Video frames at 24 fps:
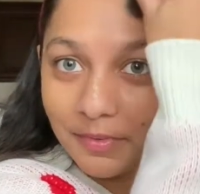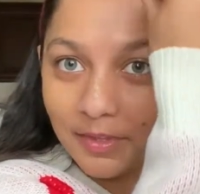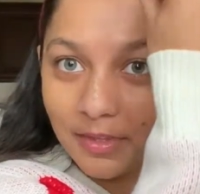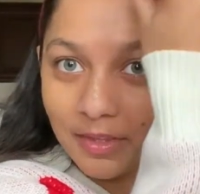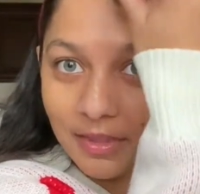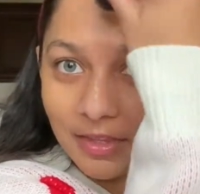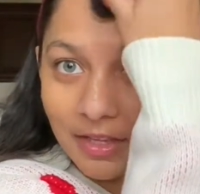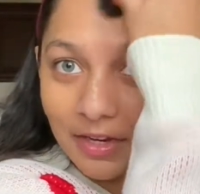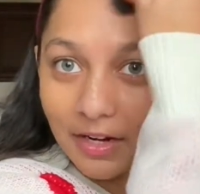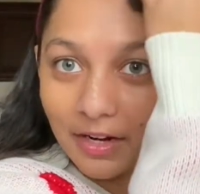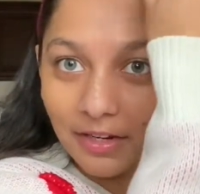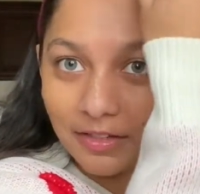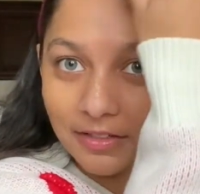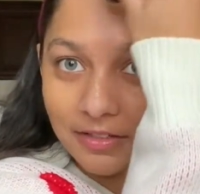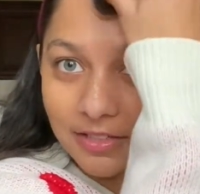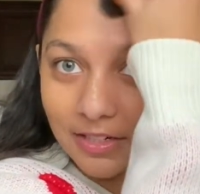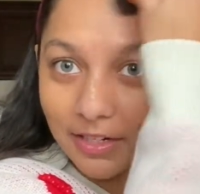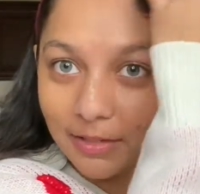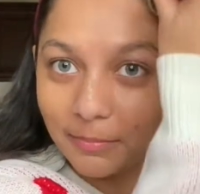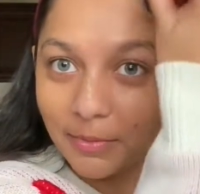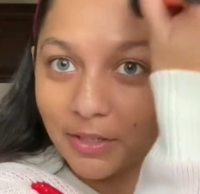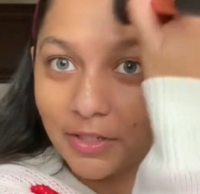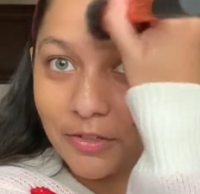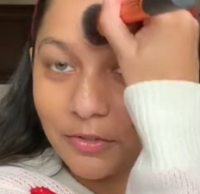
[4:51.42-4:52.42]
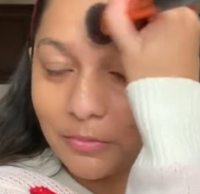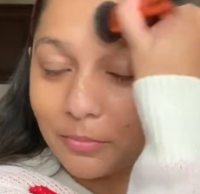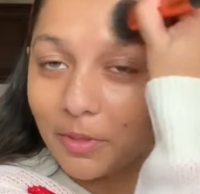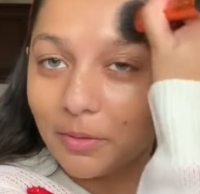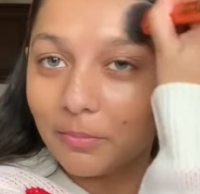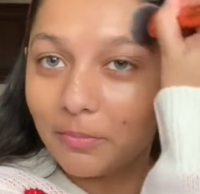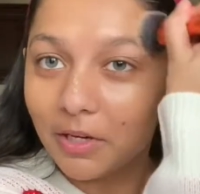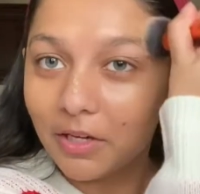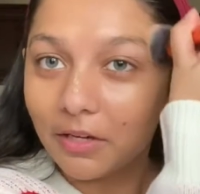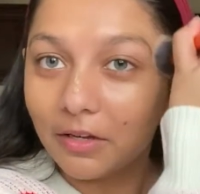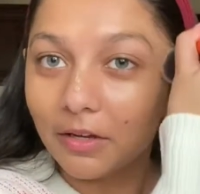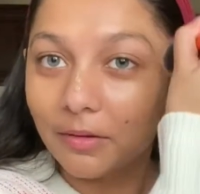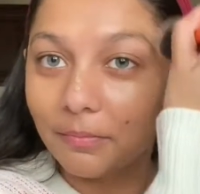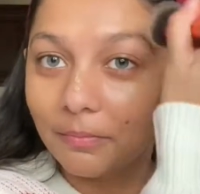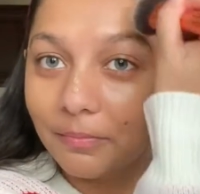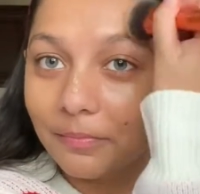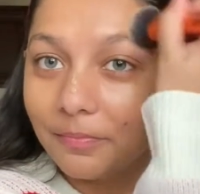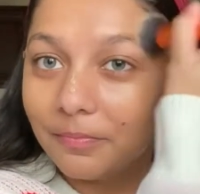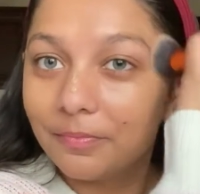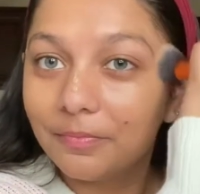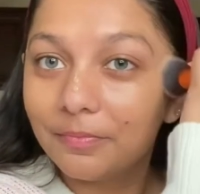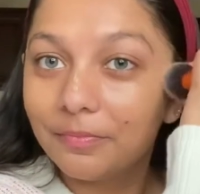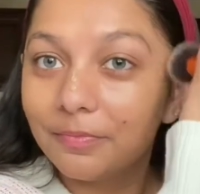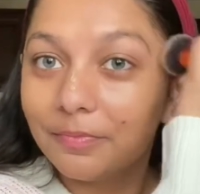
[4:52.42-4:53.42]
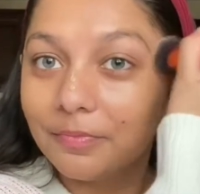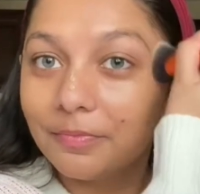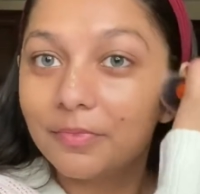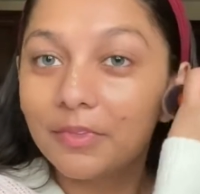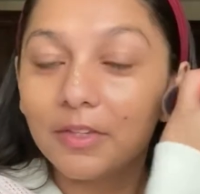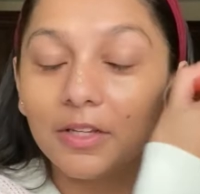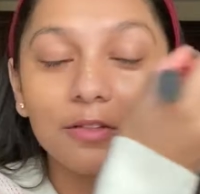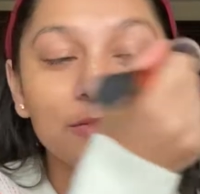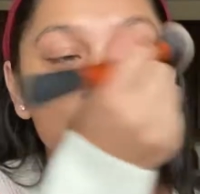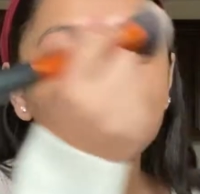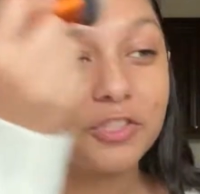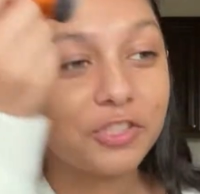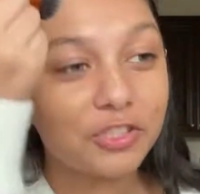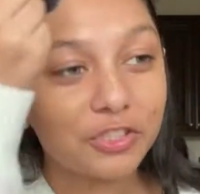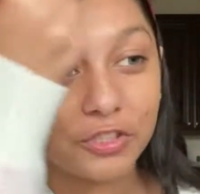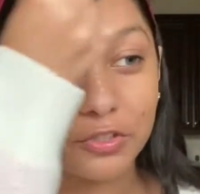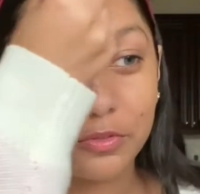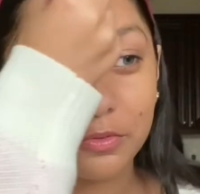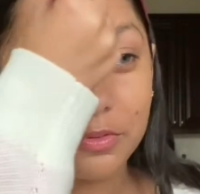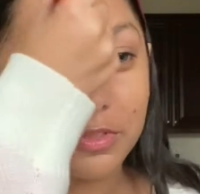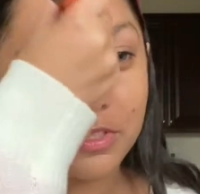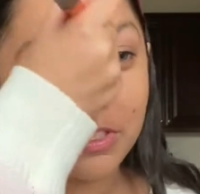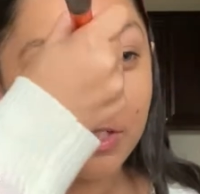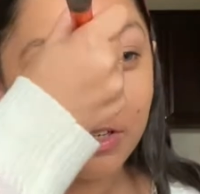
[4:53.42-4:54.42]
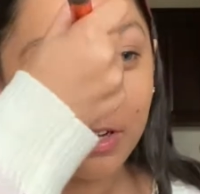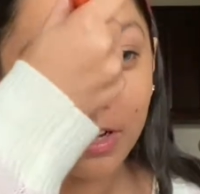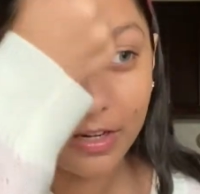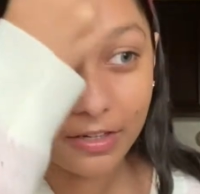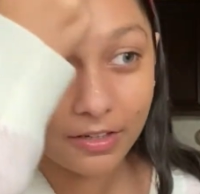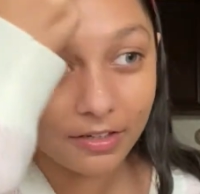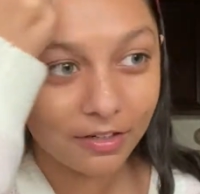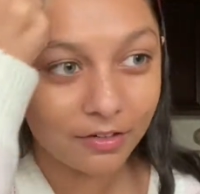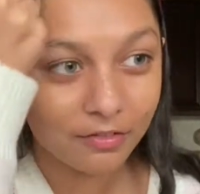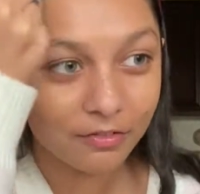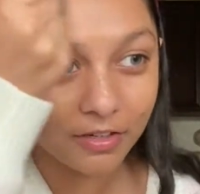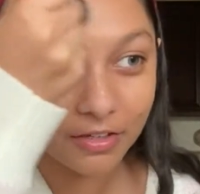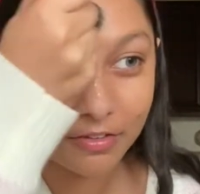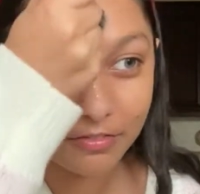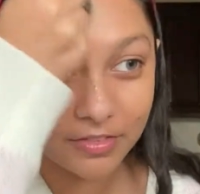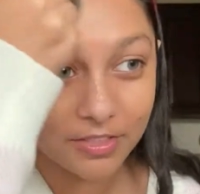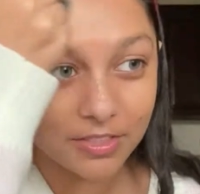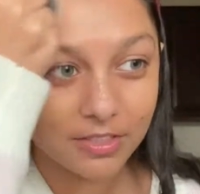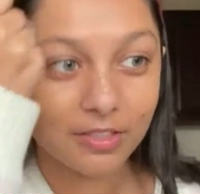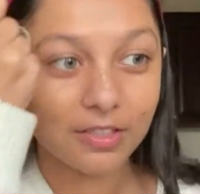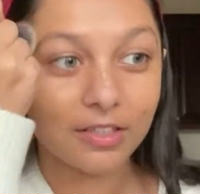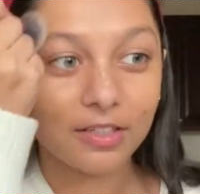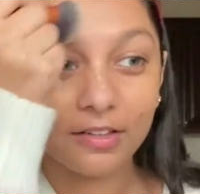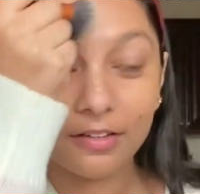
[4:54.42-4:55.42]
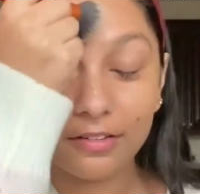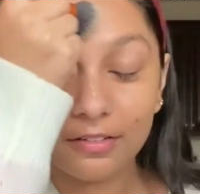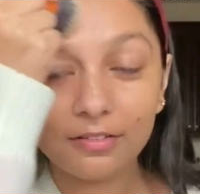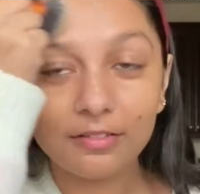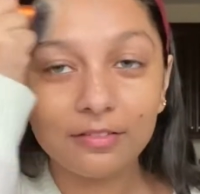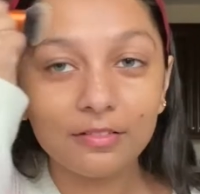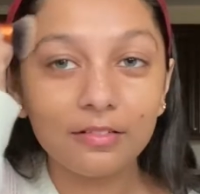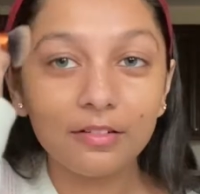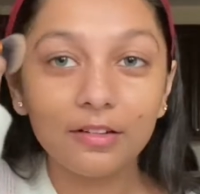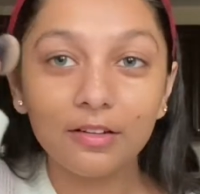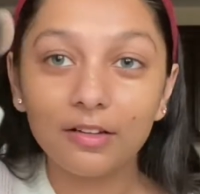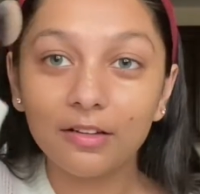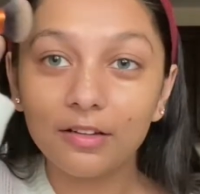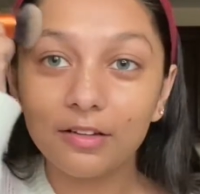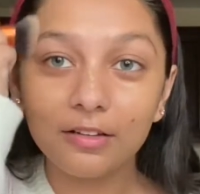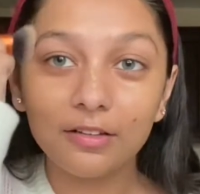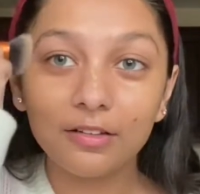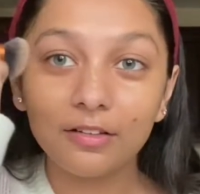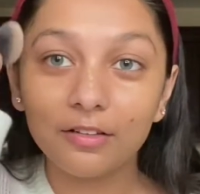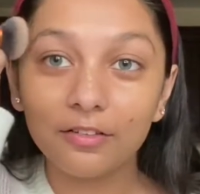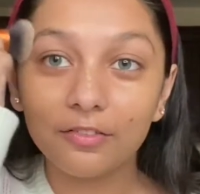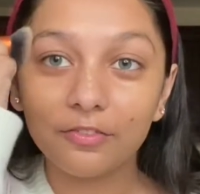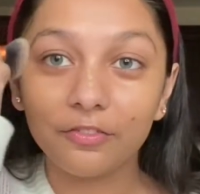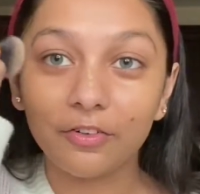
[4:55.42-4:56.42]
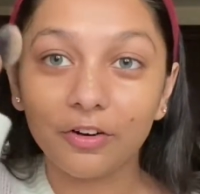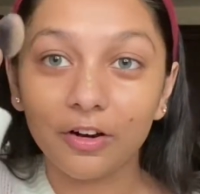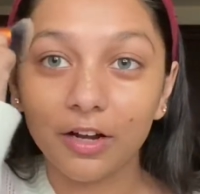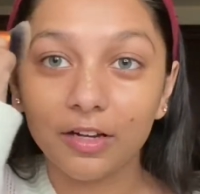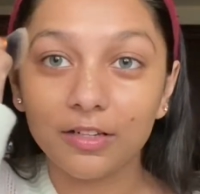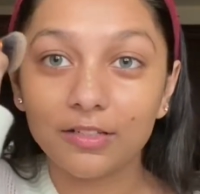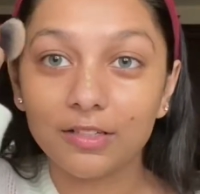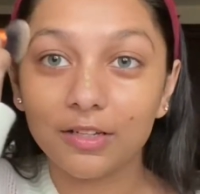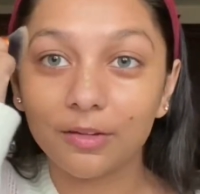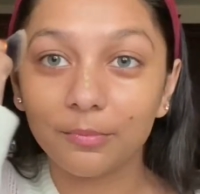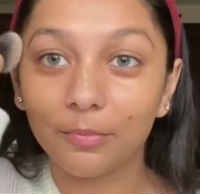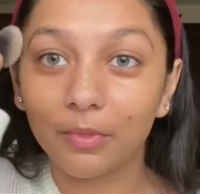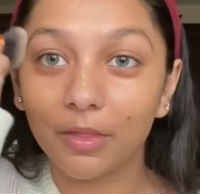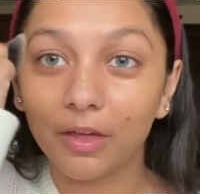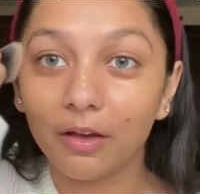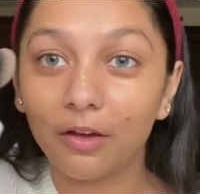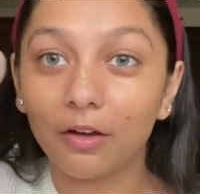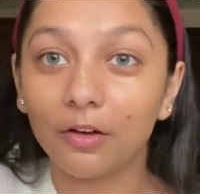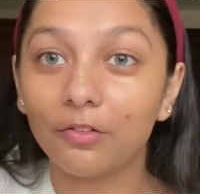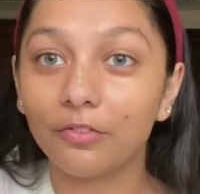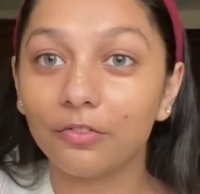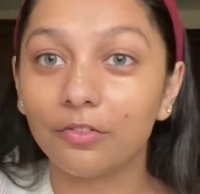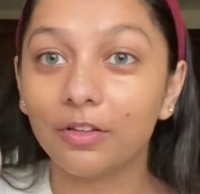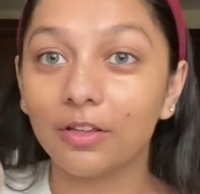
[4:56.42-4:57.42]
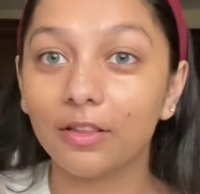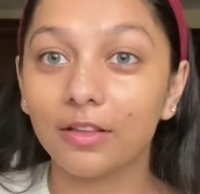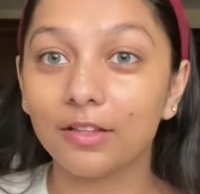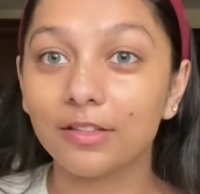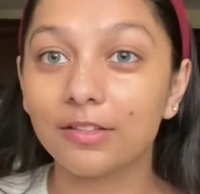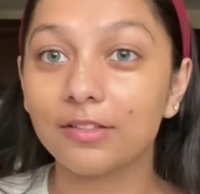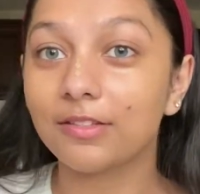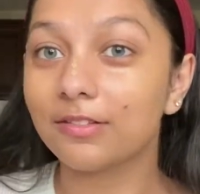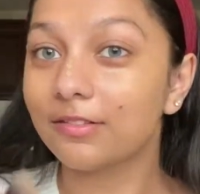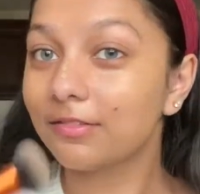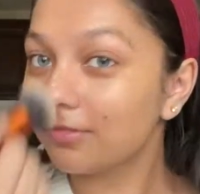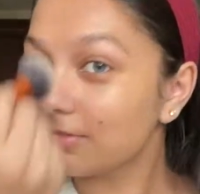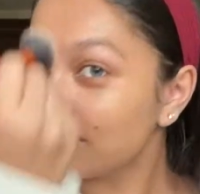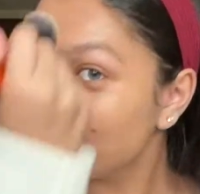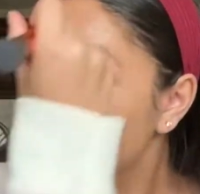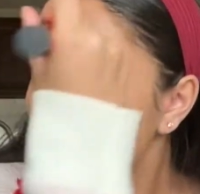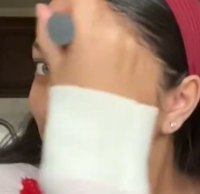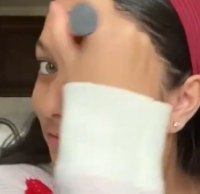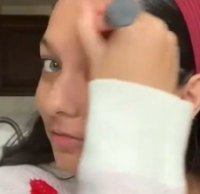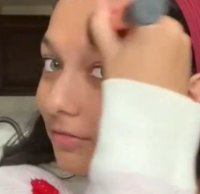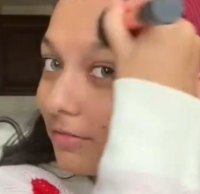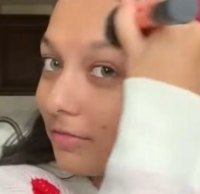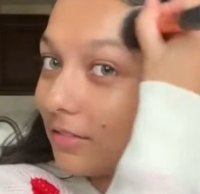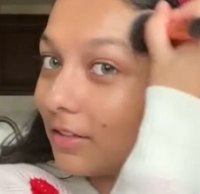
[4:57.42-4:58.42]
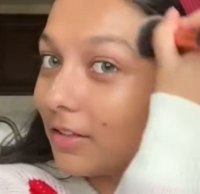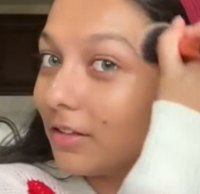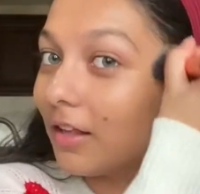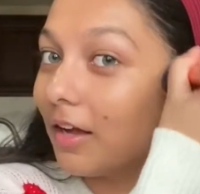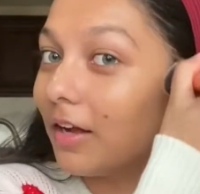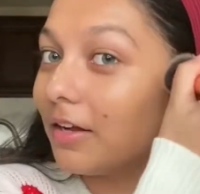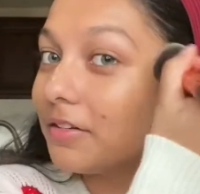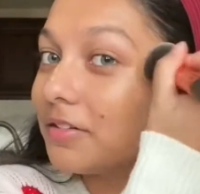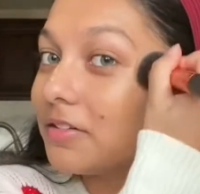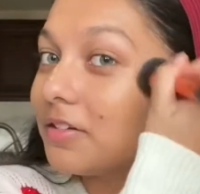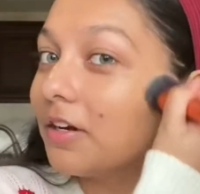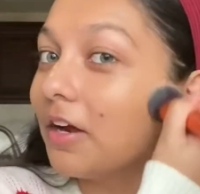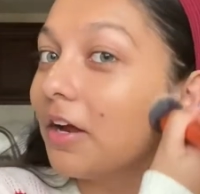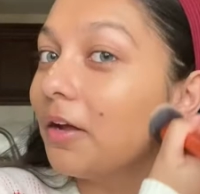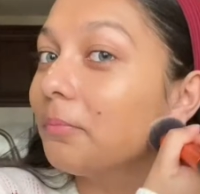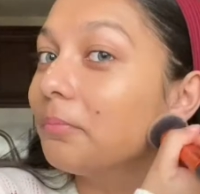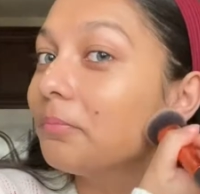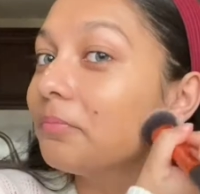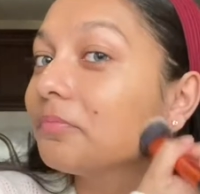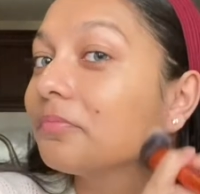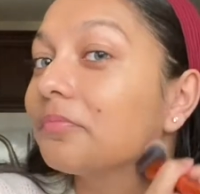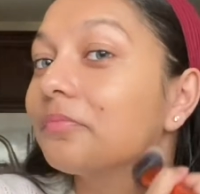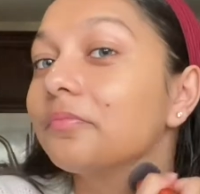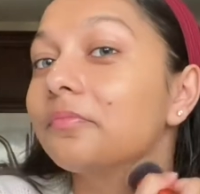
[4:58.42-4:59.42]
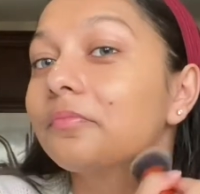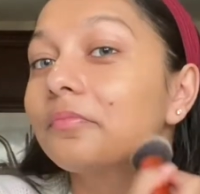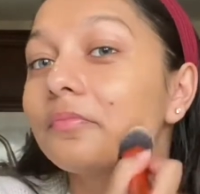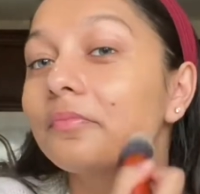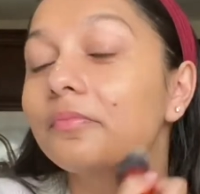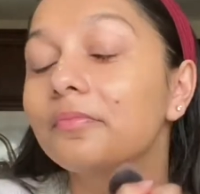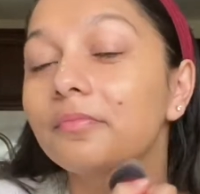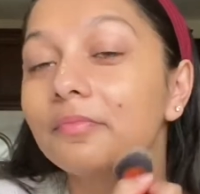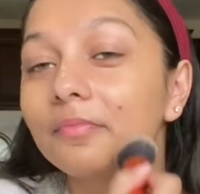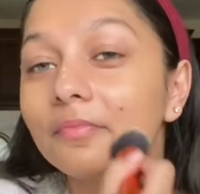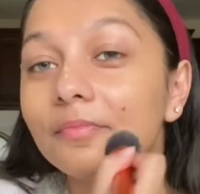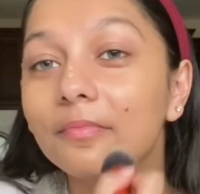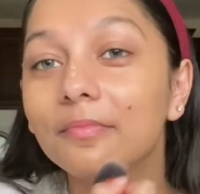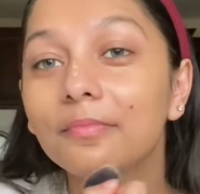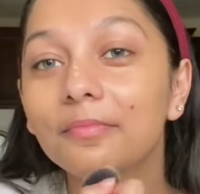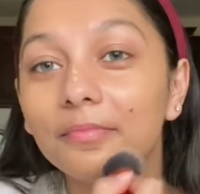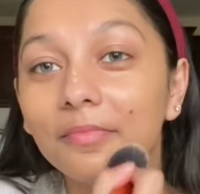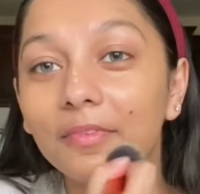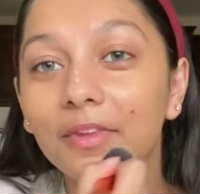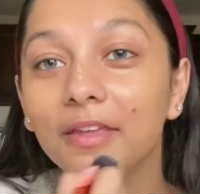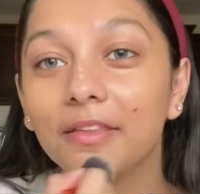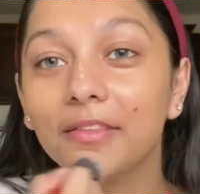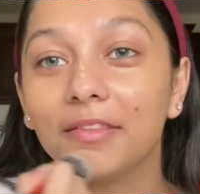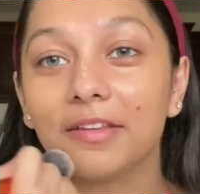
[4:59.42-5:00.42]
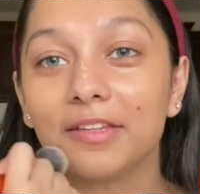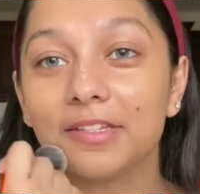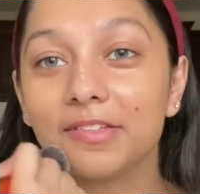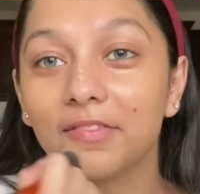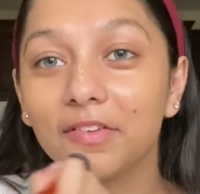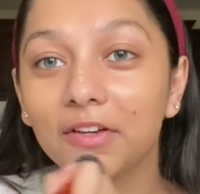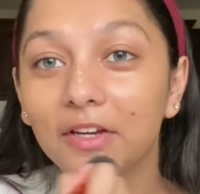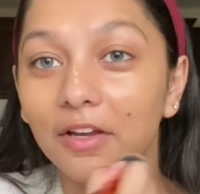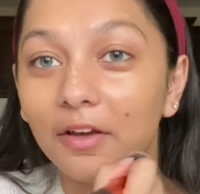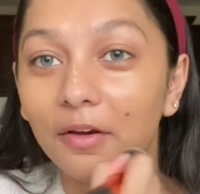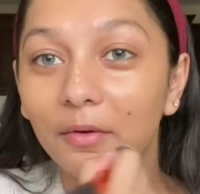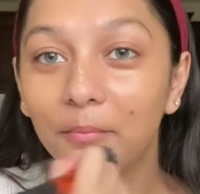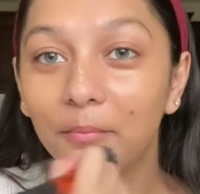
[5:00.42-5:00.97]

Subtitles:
the next time I do my makeup. Oh shoot, I knew I was gonna forget something. Hopefully that's the last time in this video.